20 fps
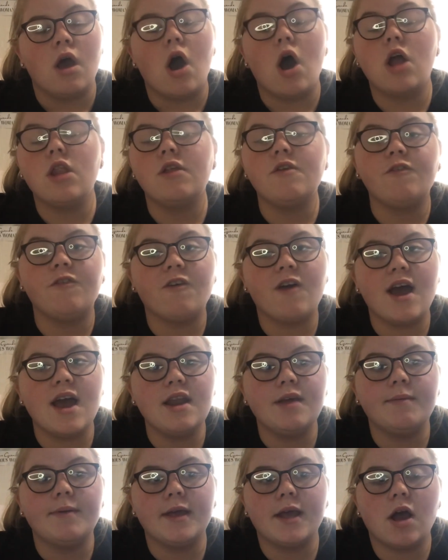On the
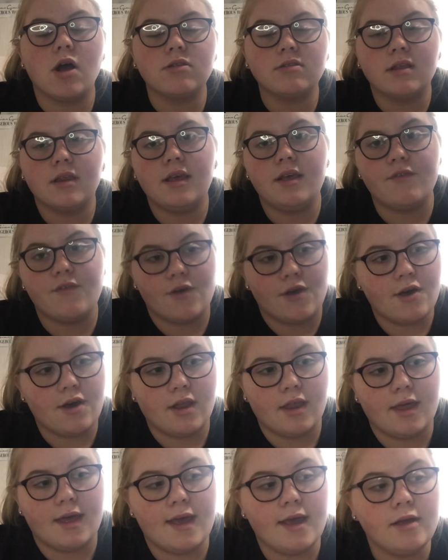Friday we got to leave
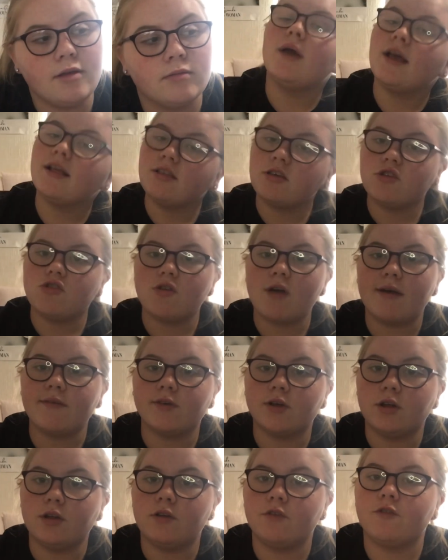early. We had to
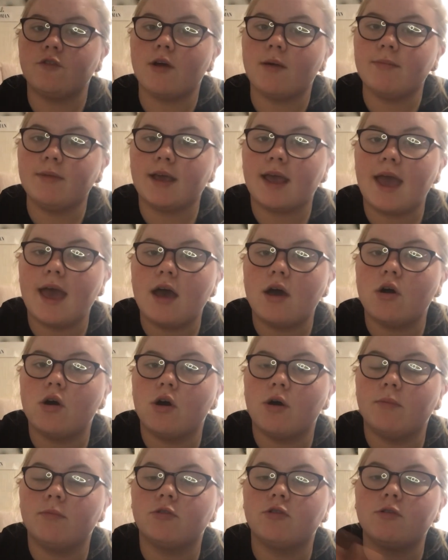travel from the care
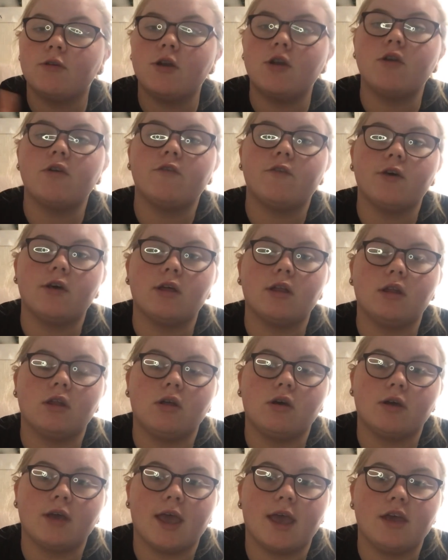home to another
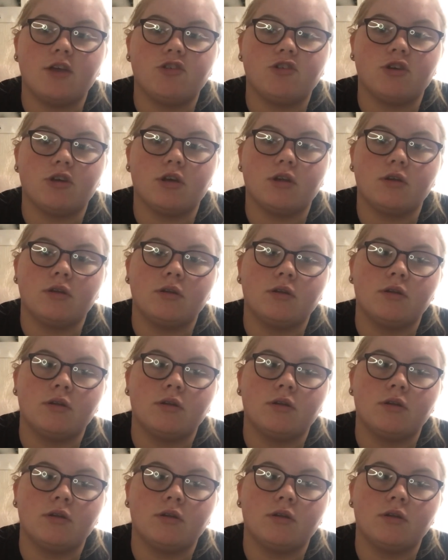location.